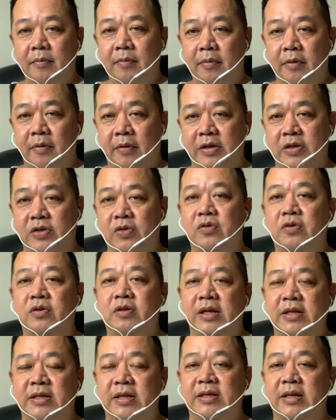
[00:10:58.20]
All right. So
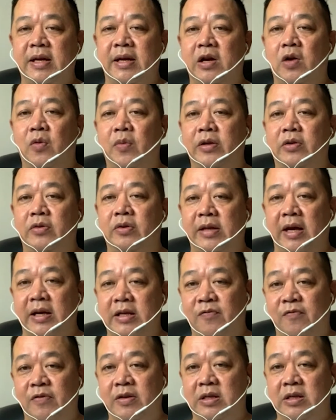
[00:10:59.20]
this is another way to
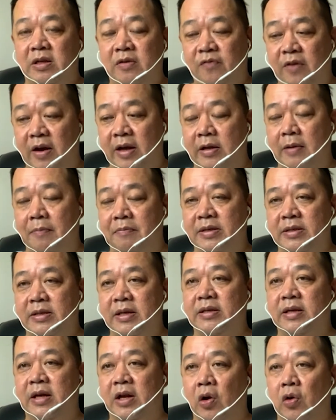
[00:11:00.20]
diversify the
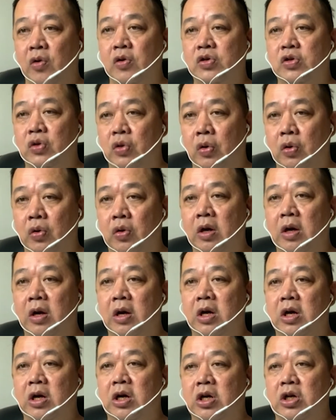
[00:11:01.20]
business and also
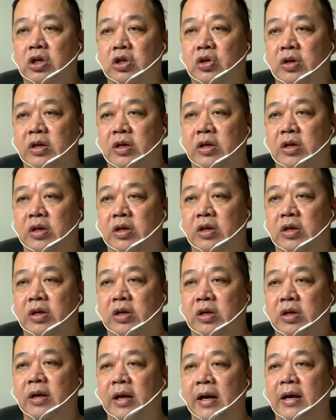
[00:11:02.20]
to give
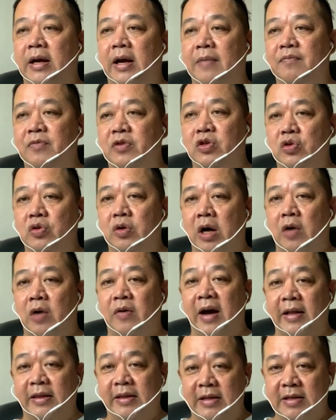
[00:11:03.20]
more income to
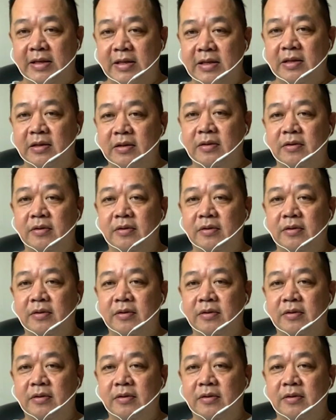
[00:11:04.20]
our artists,